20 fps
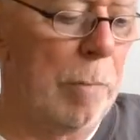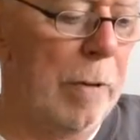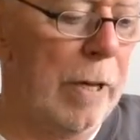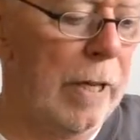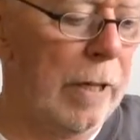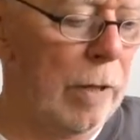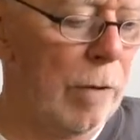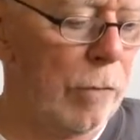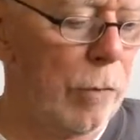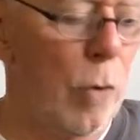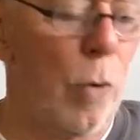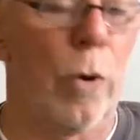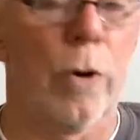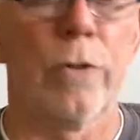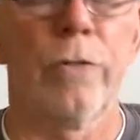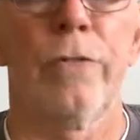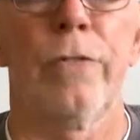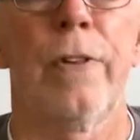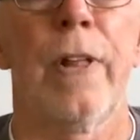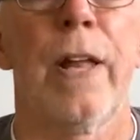being, of
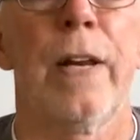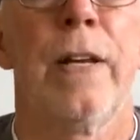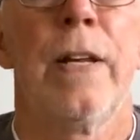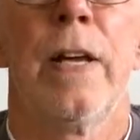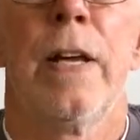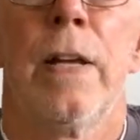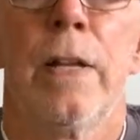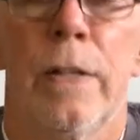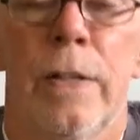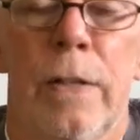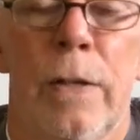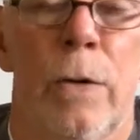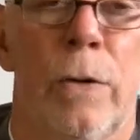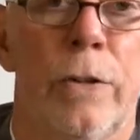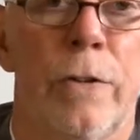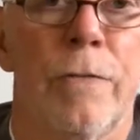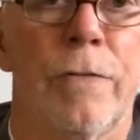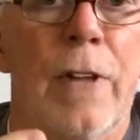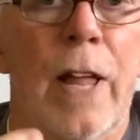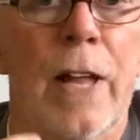course, that
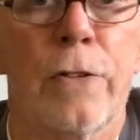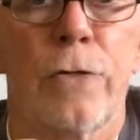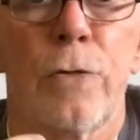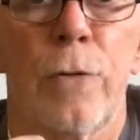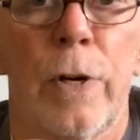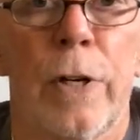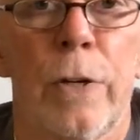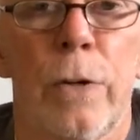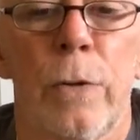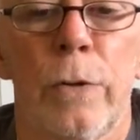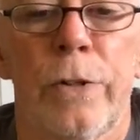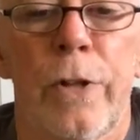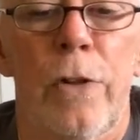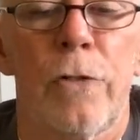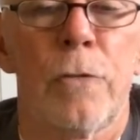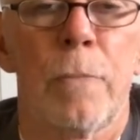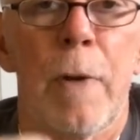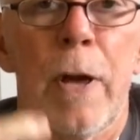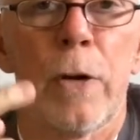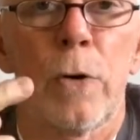on the flat trigger, it
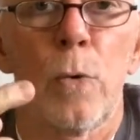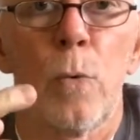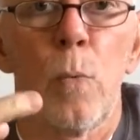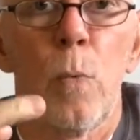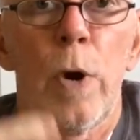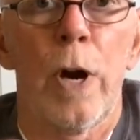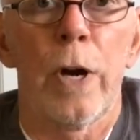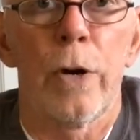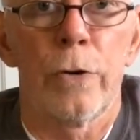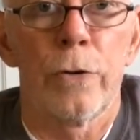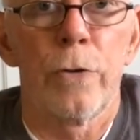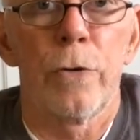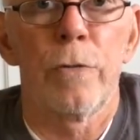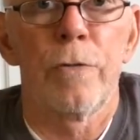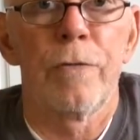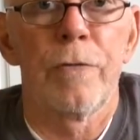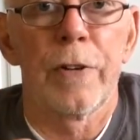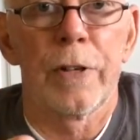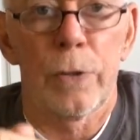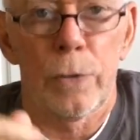doesn't matter where your
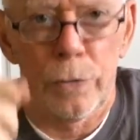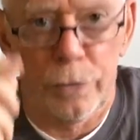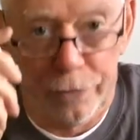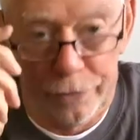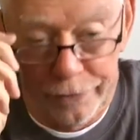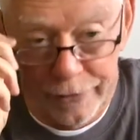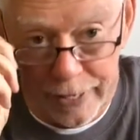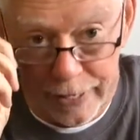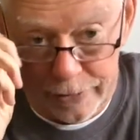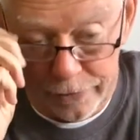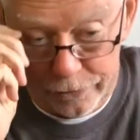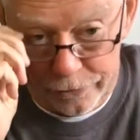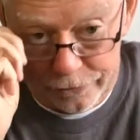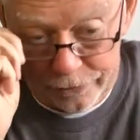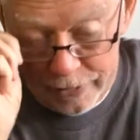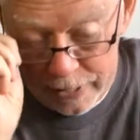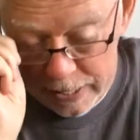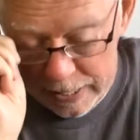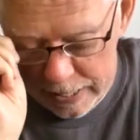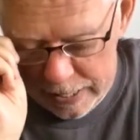finger
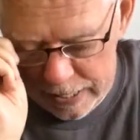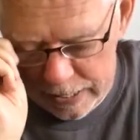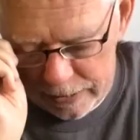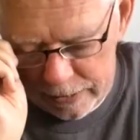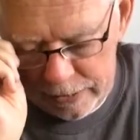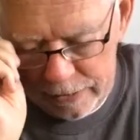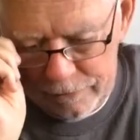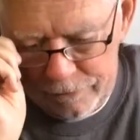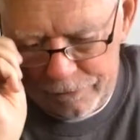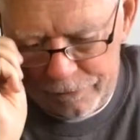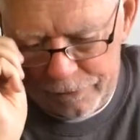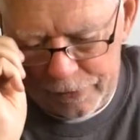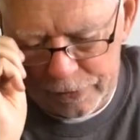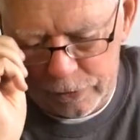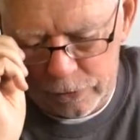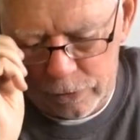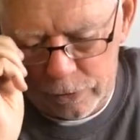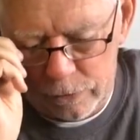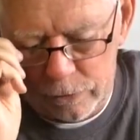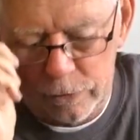sits.
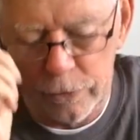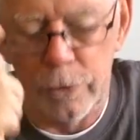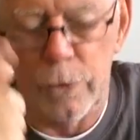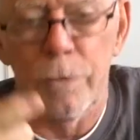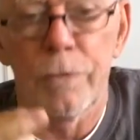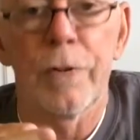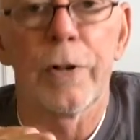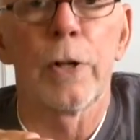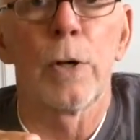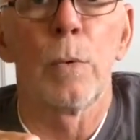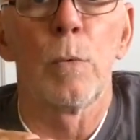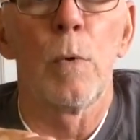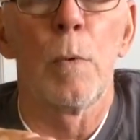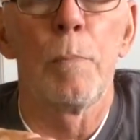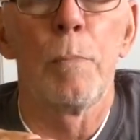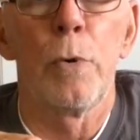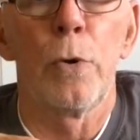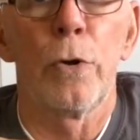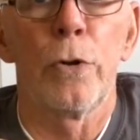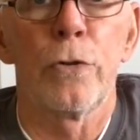Your finger will
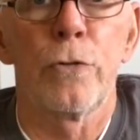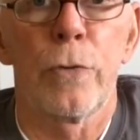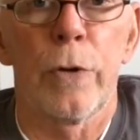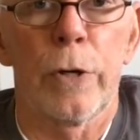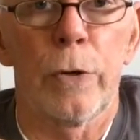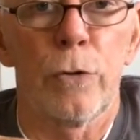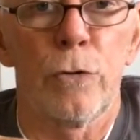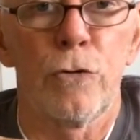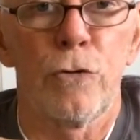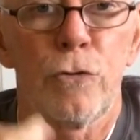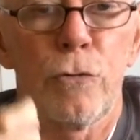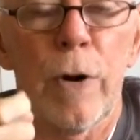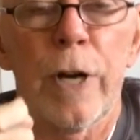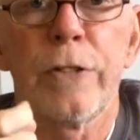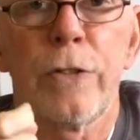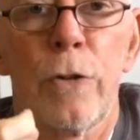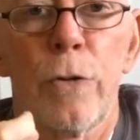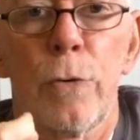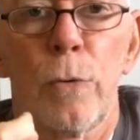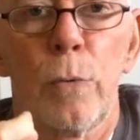pull the trigger
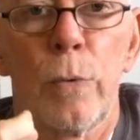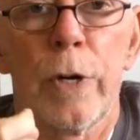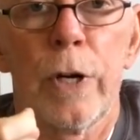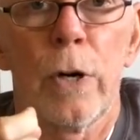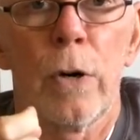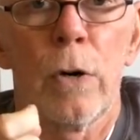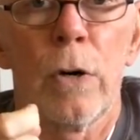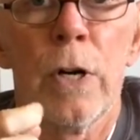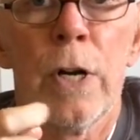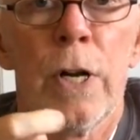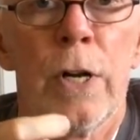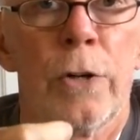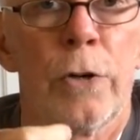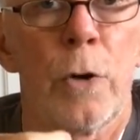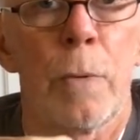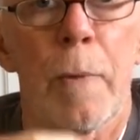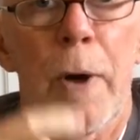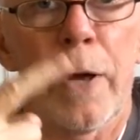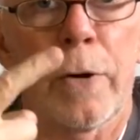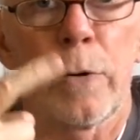straight to the rear,
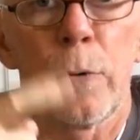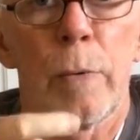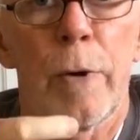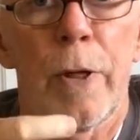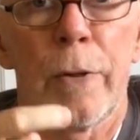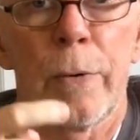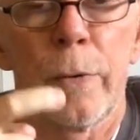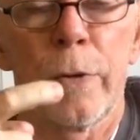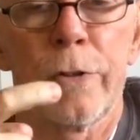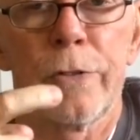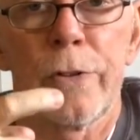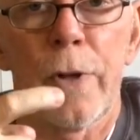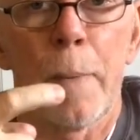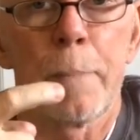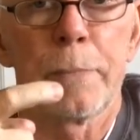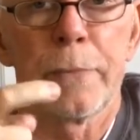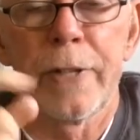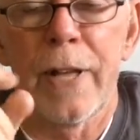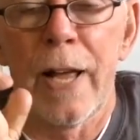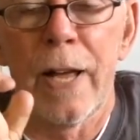no matter whether it's
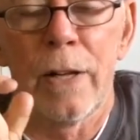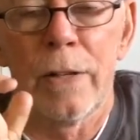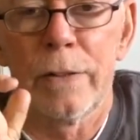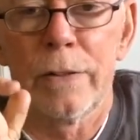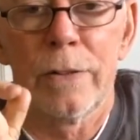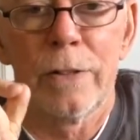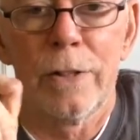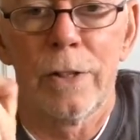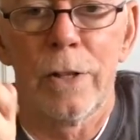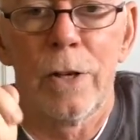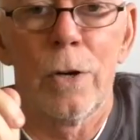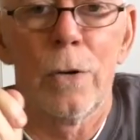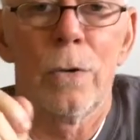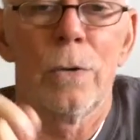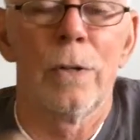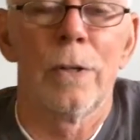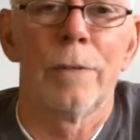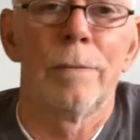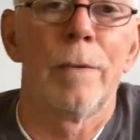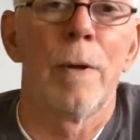up, down,
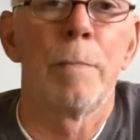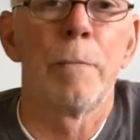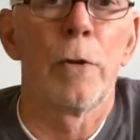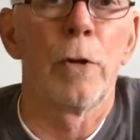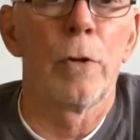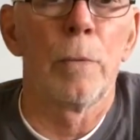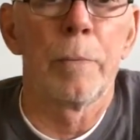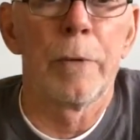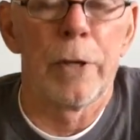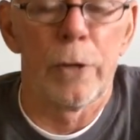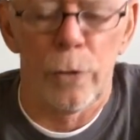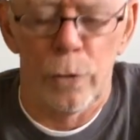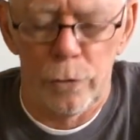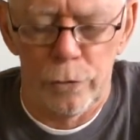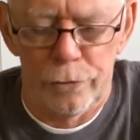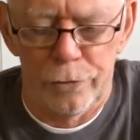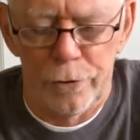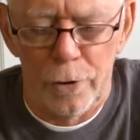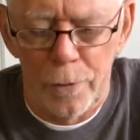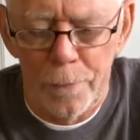a millimeter
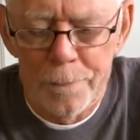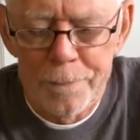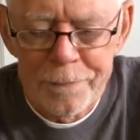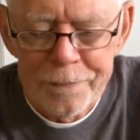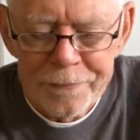or so.